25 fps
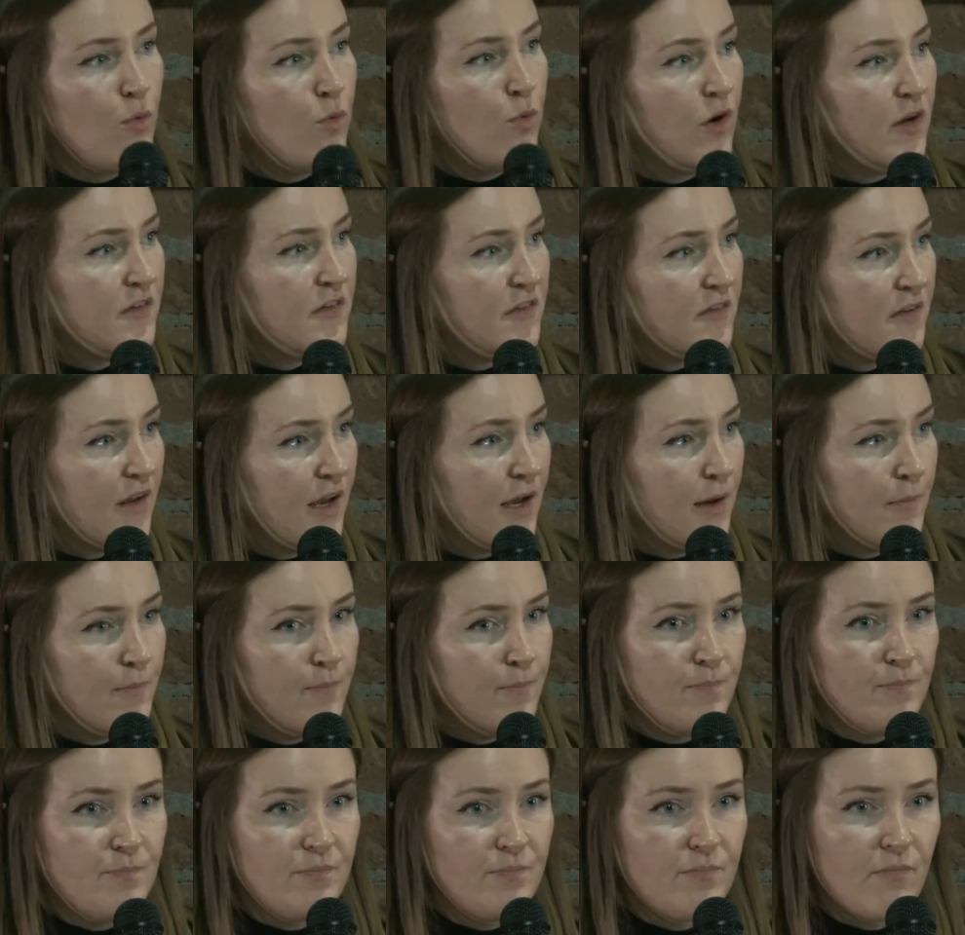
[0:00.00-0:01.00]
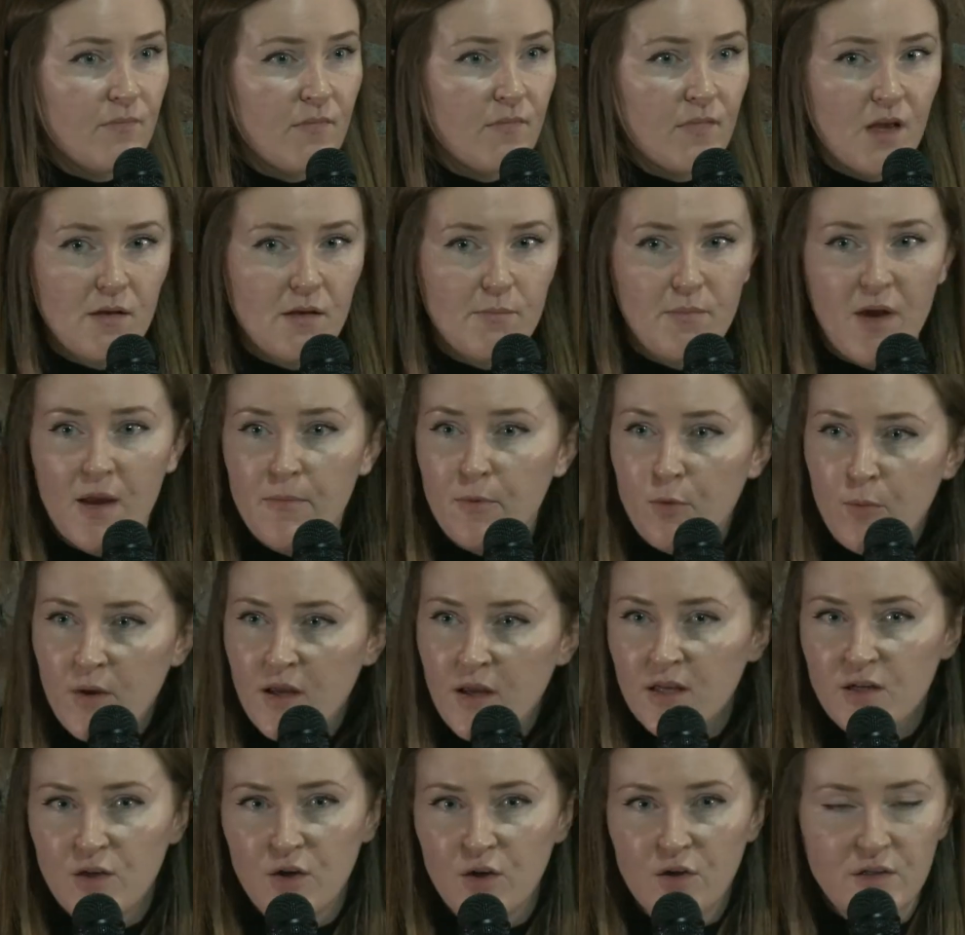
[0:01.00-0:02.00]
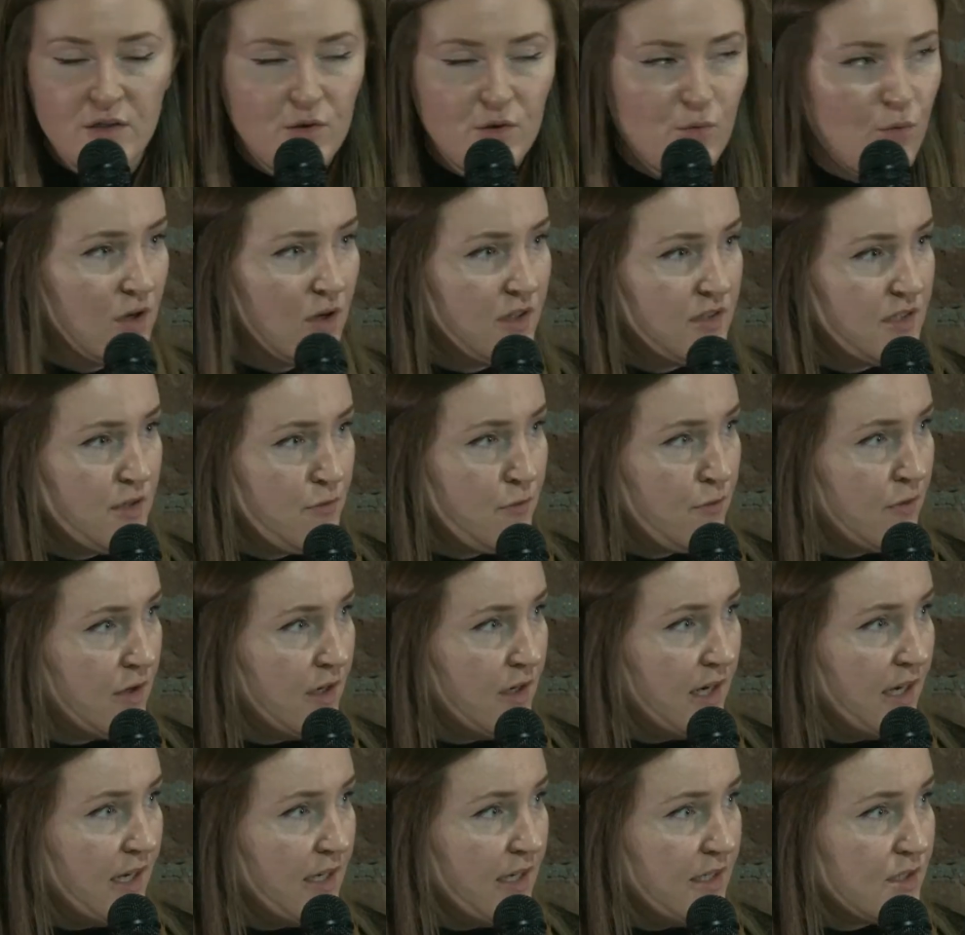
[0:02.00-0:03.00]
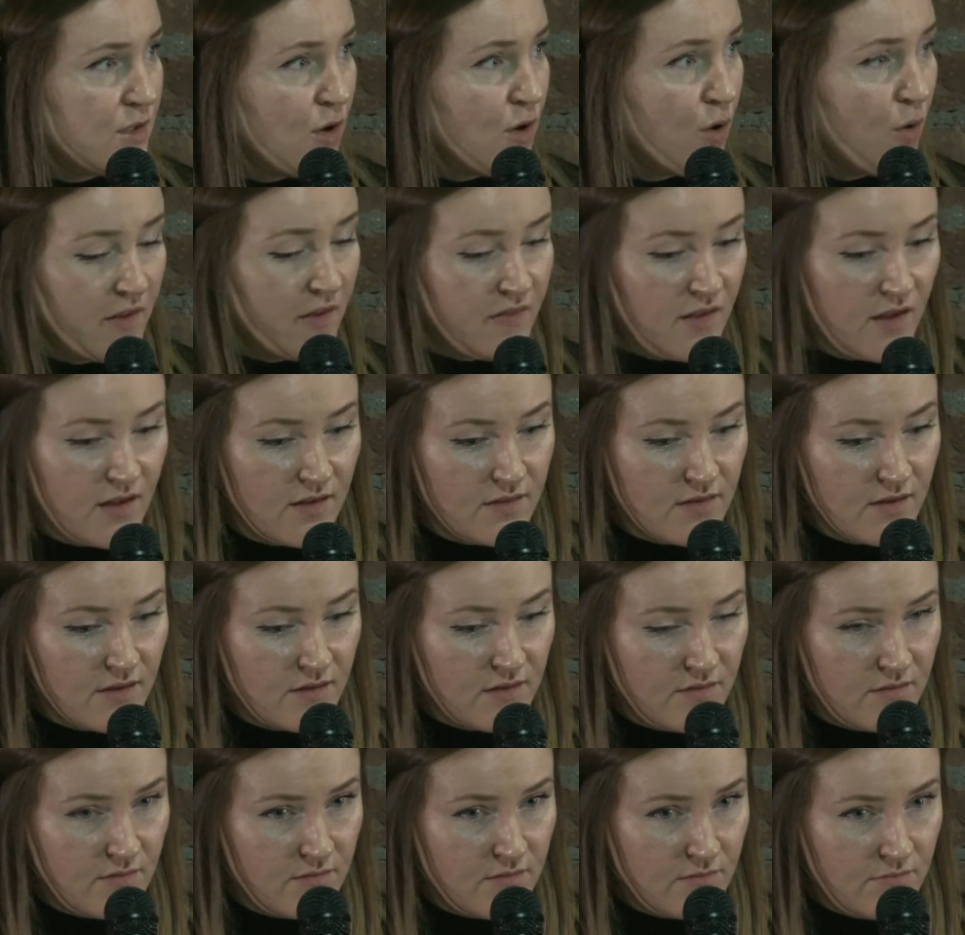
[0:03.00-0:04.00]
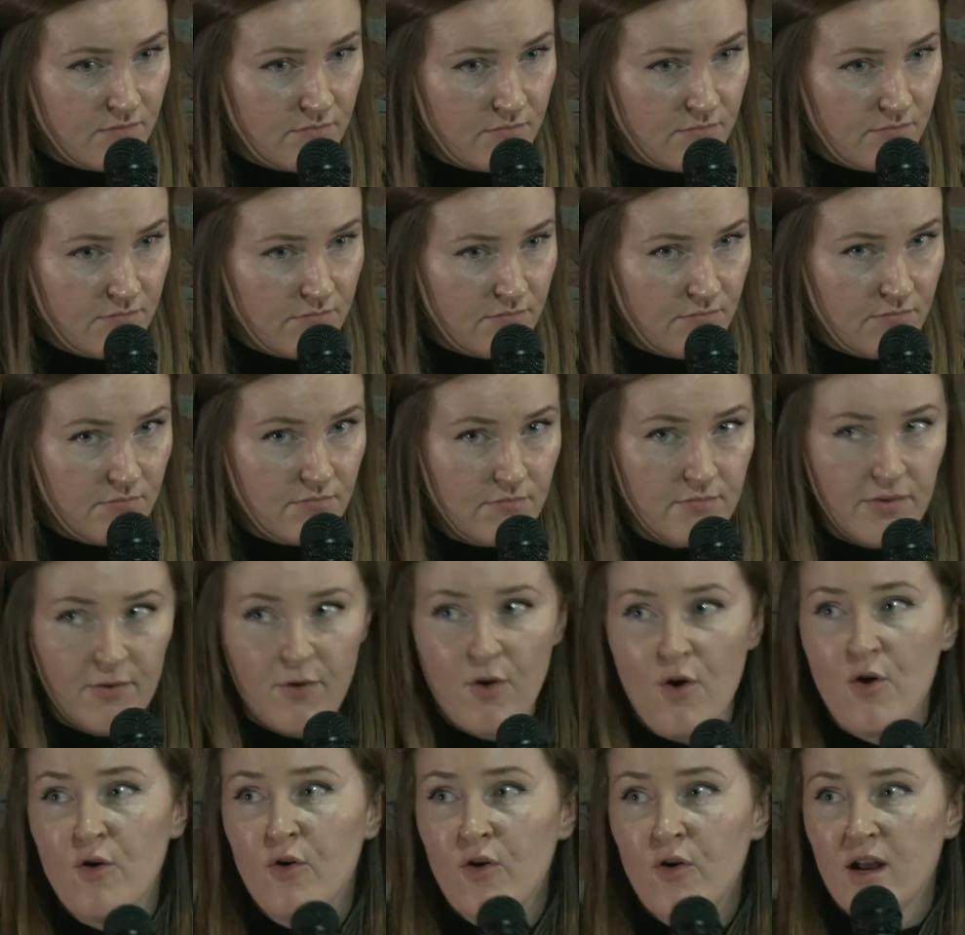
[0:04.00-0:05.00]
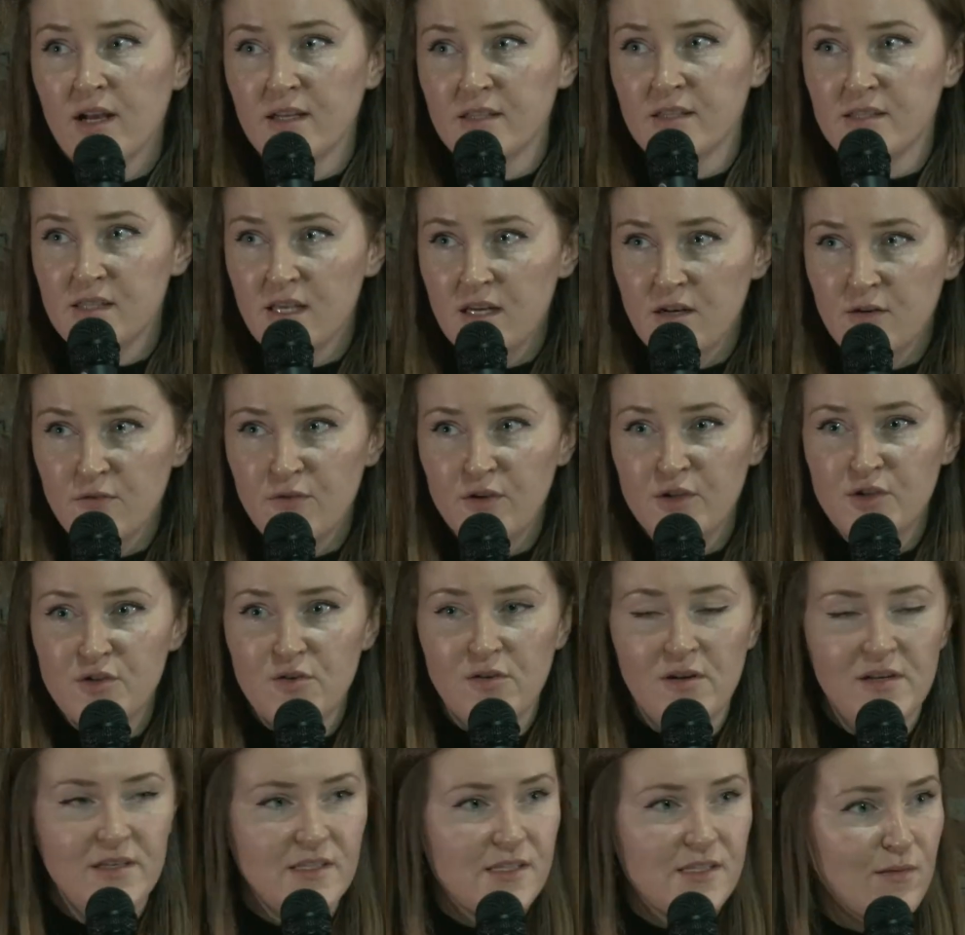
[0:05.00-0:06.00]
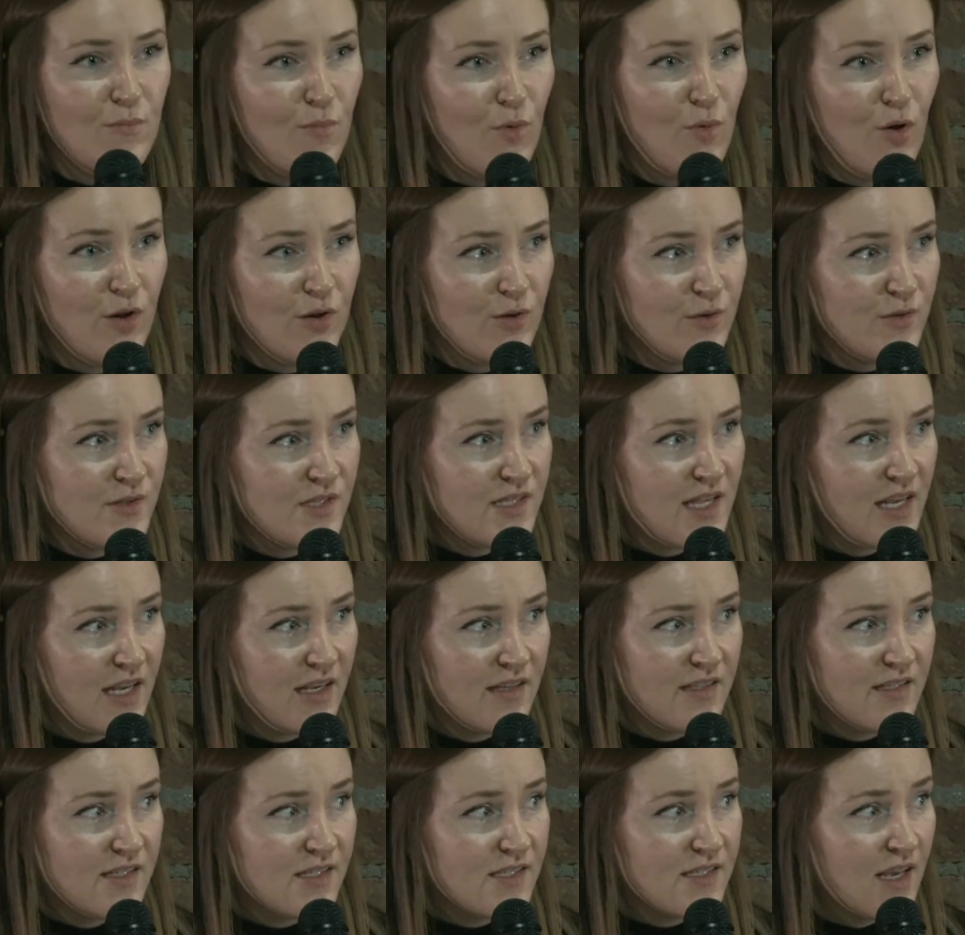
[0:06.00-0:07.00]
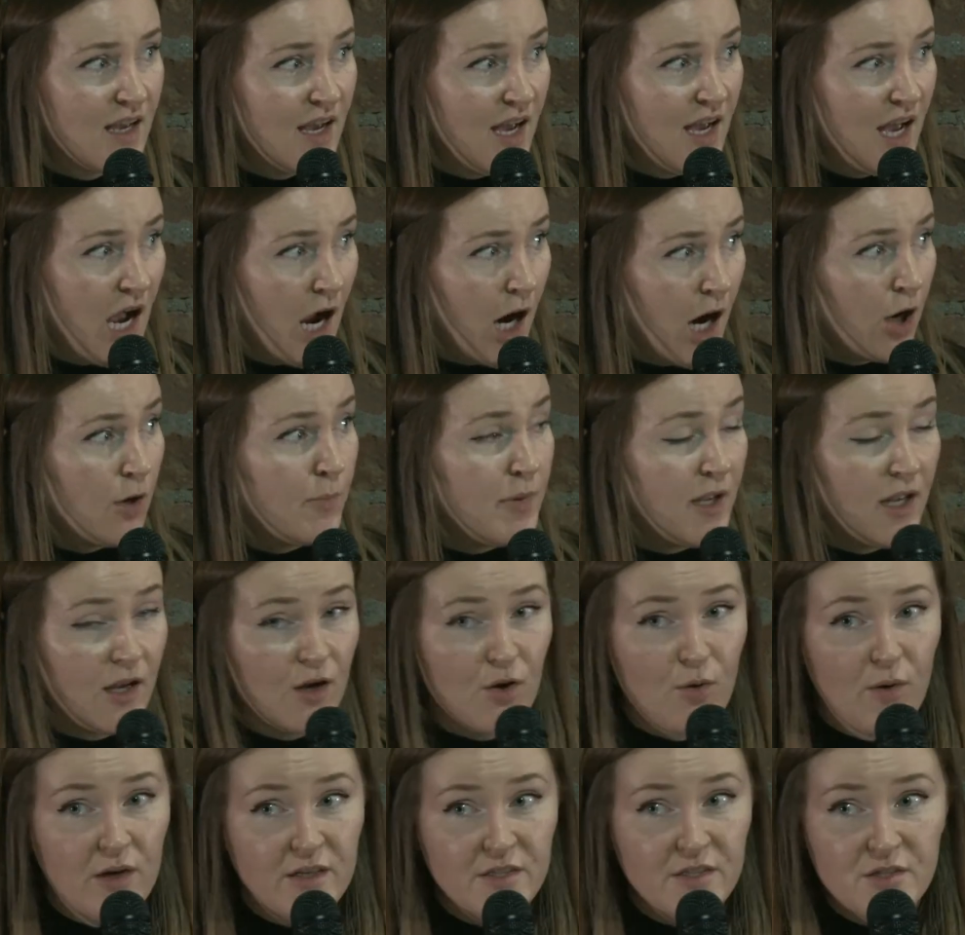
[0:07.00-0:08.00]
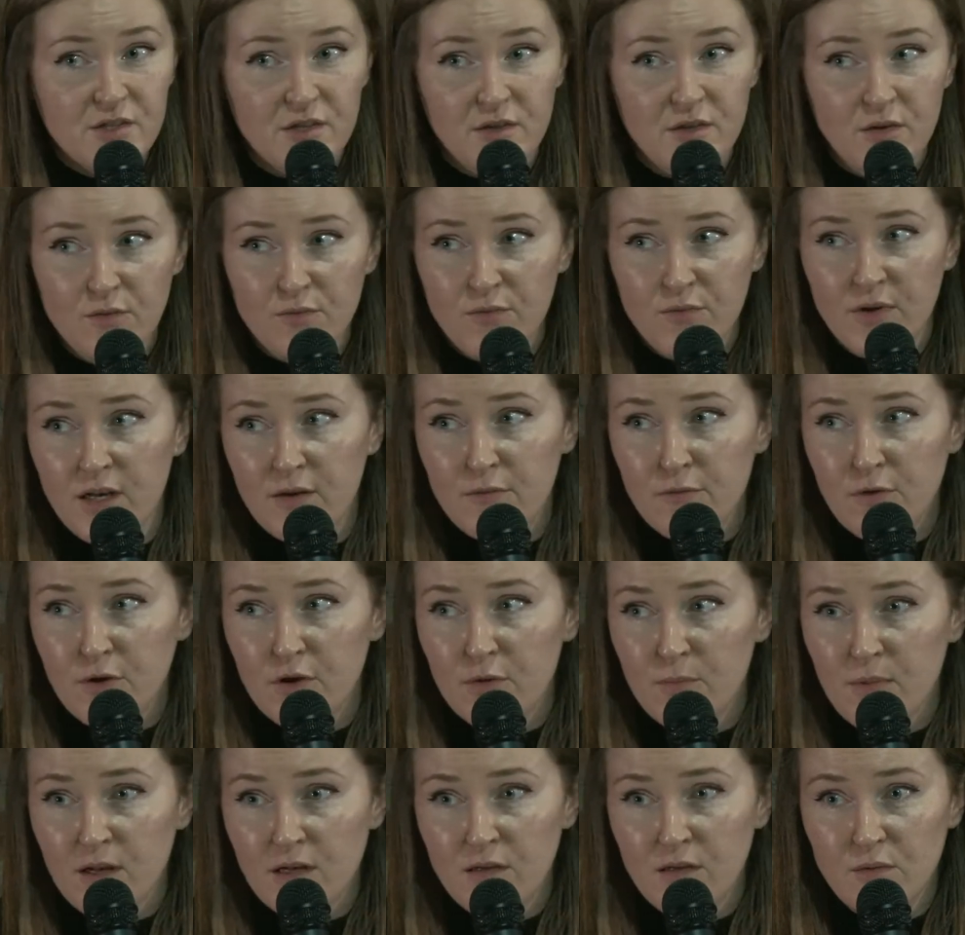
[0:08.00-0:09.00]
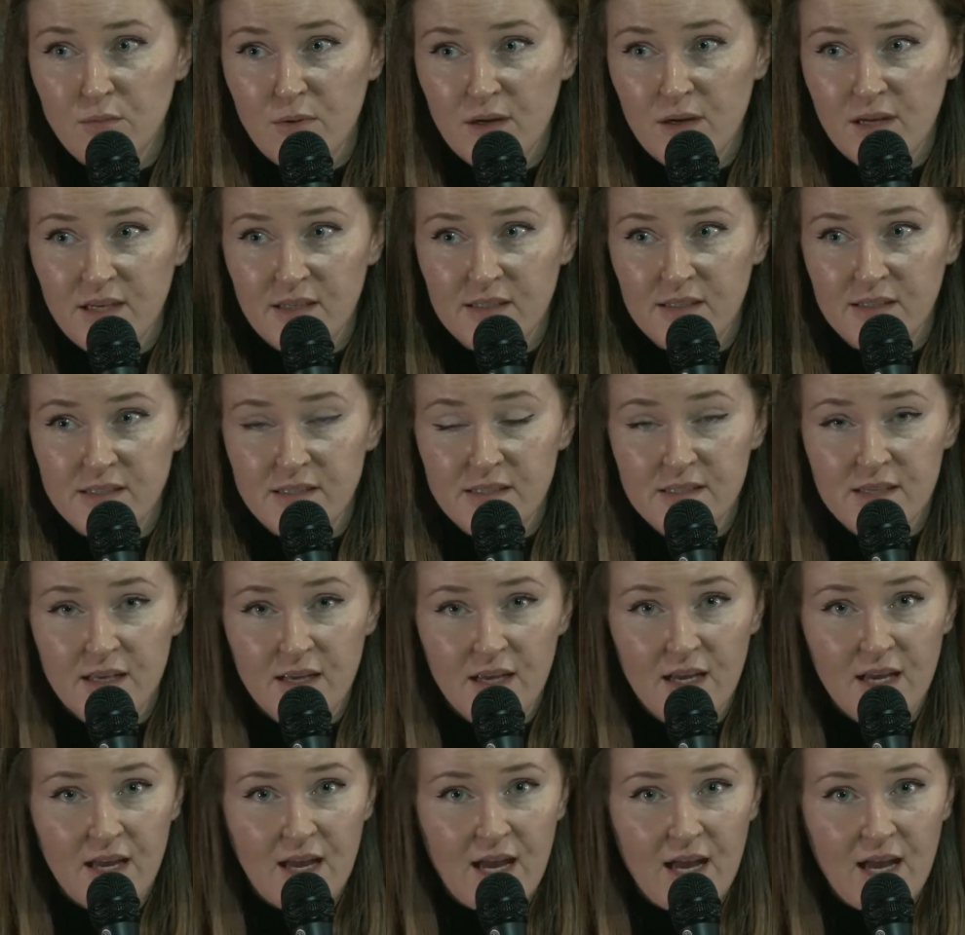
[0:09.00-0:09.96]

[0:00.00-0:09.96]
What maybe we could look at the world differently. So I think that progress, individualism, all those things are being questioned in really fundamental ways.